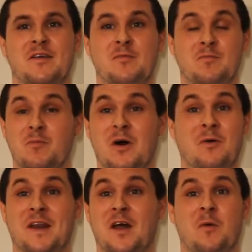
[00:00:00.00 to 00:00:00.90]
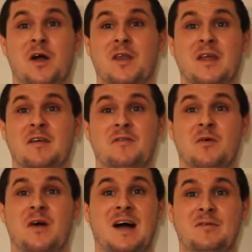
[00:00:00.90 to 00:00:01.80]
You might already know one, if
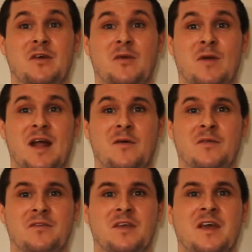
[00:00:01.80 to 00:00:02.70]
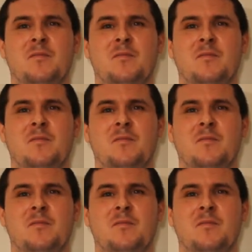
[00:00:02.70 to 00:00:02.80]
not, have a look around.